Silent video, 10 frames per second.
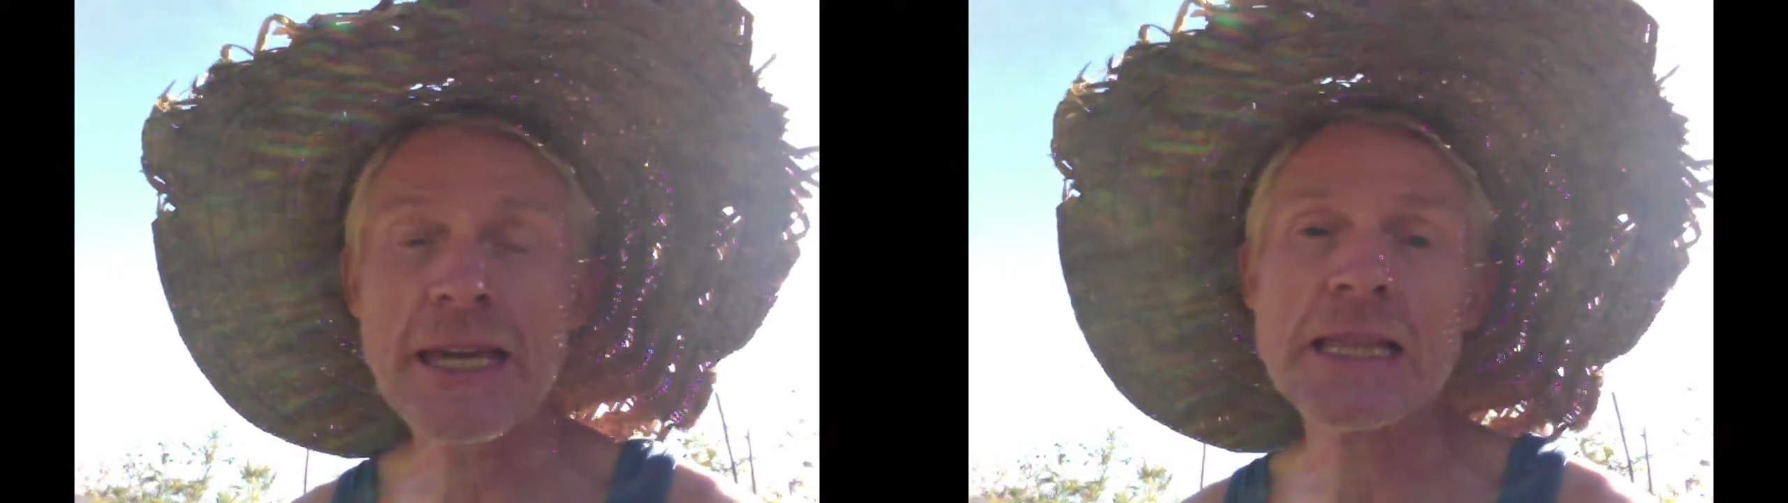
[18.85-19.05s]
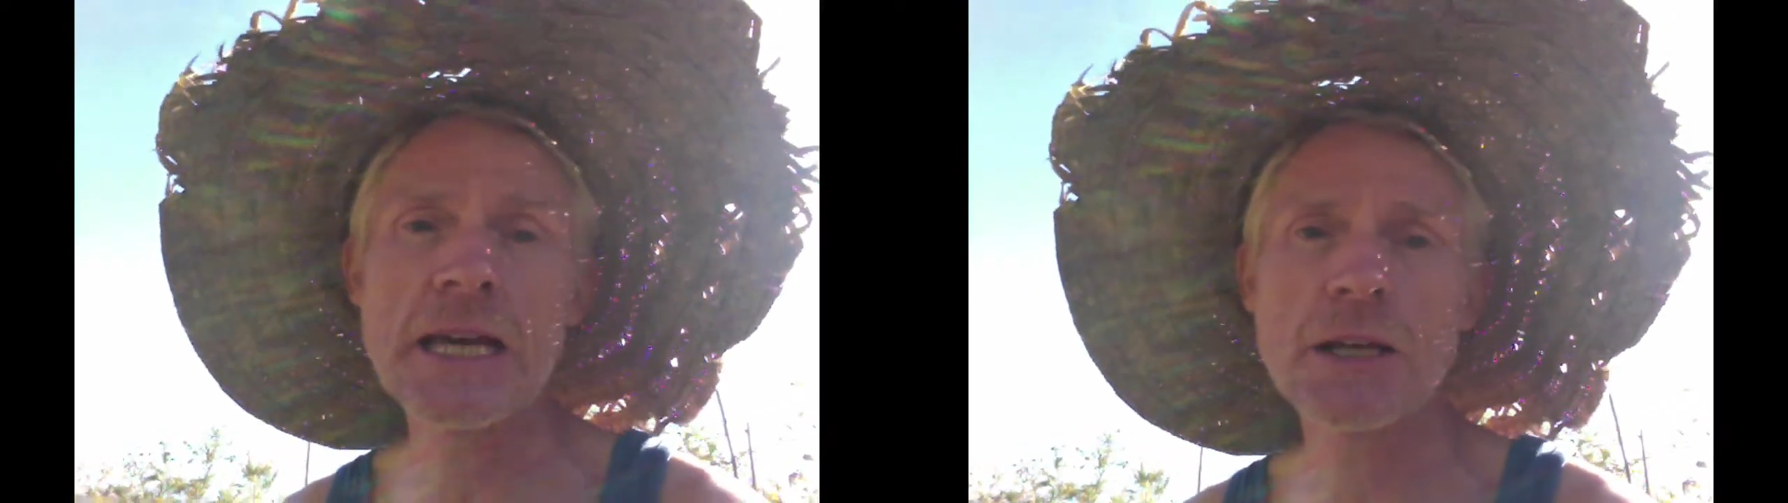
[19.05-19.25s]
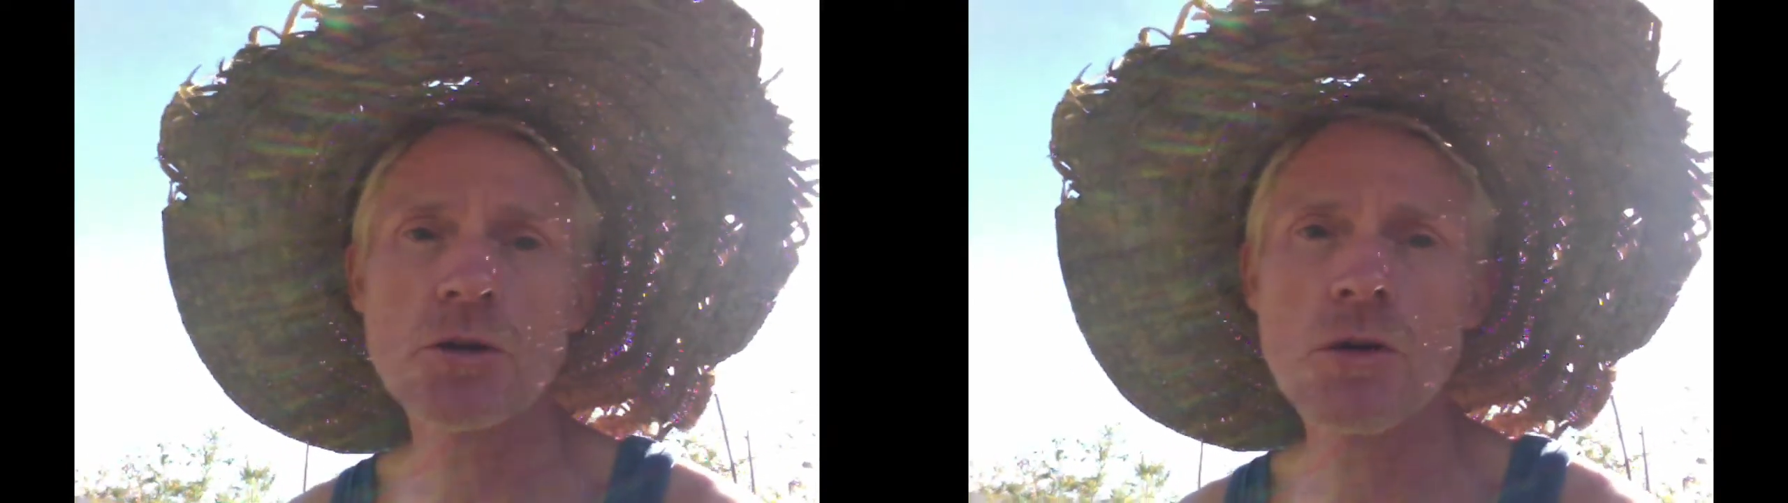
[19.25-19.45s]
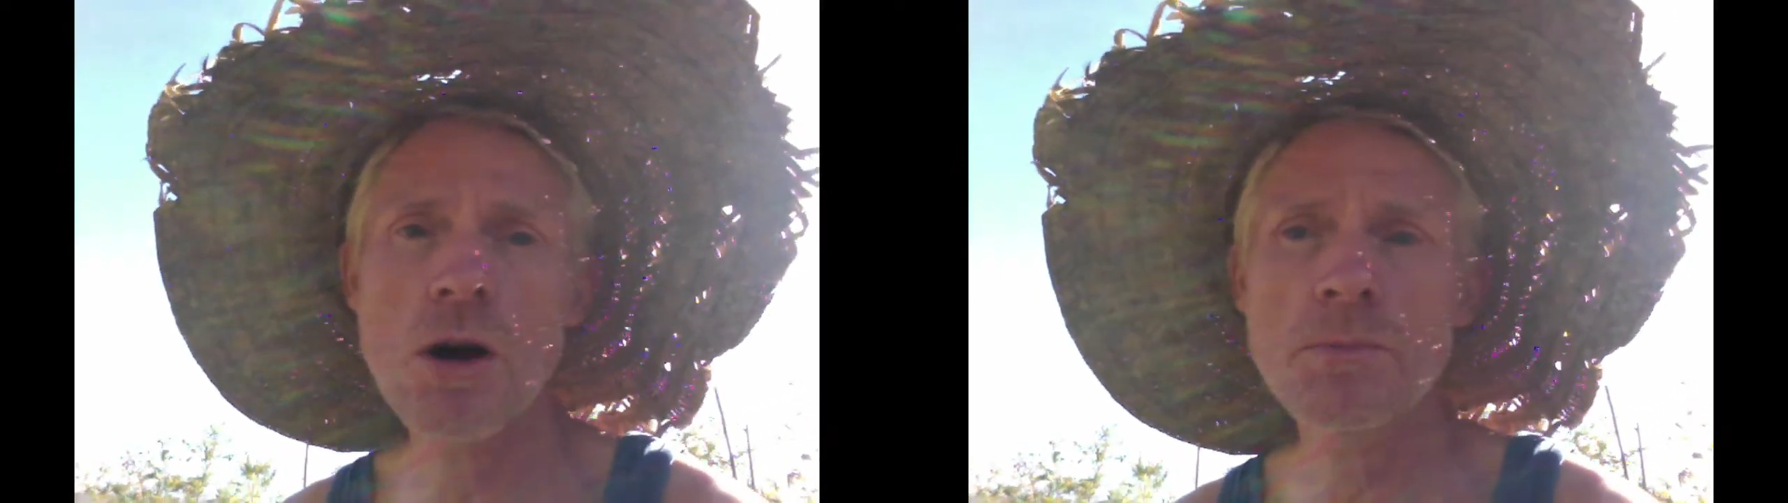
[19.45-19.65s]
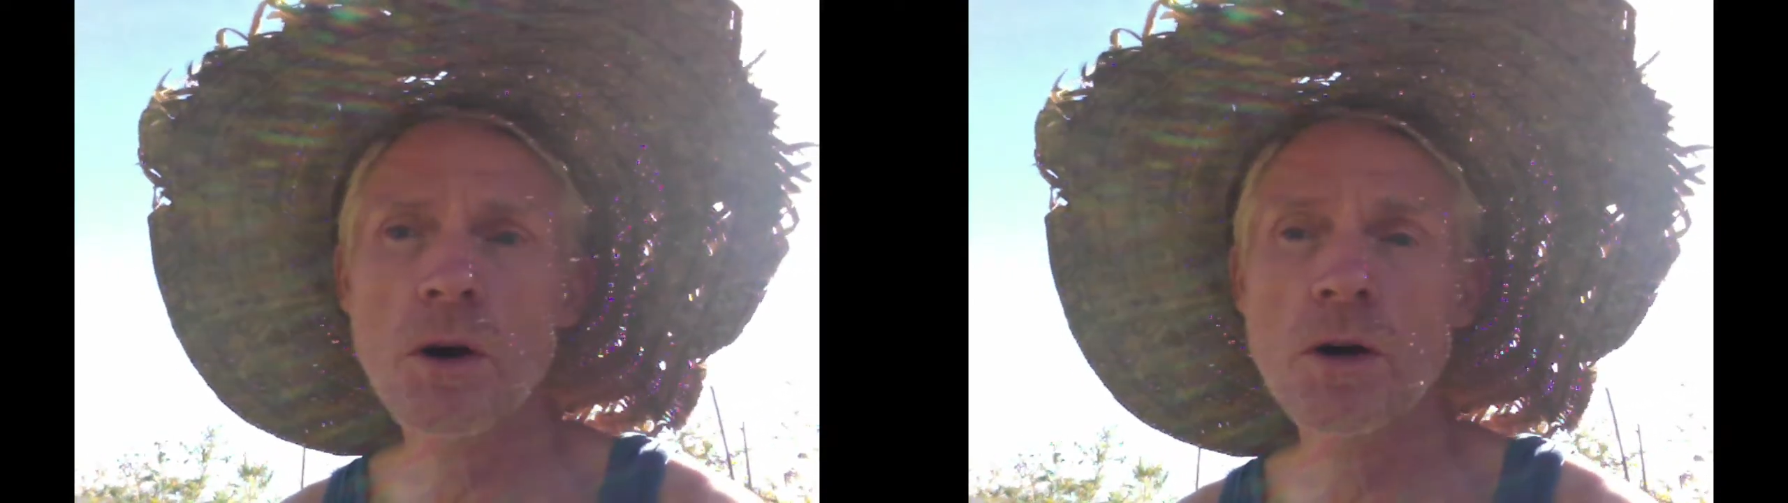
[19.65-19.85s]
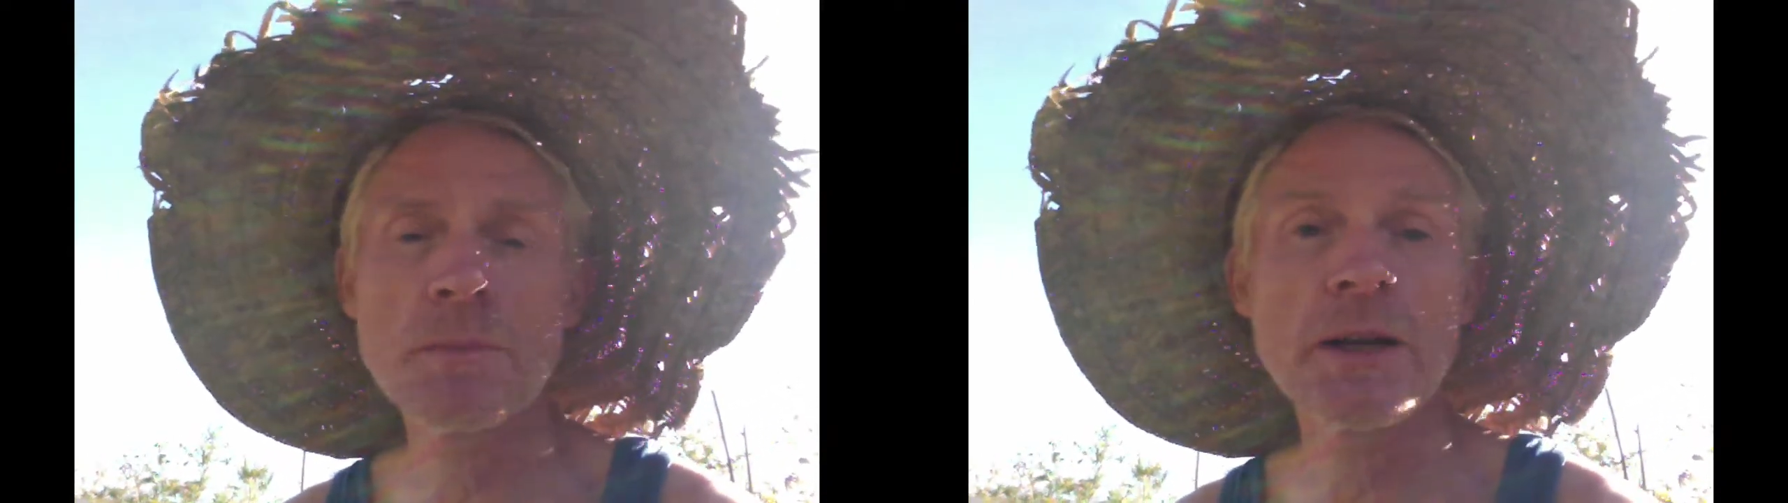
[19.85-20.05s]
eat that crop or you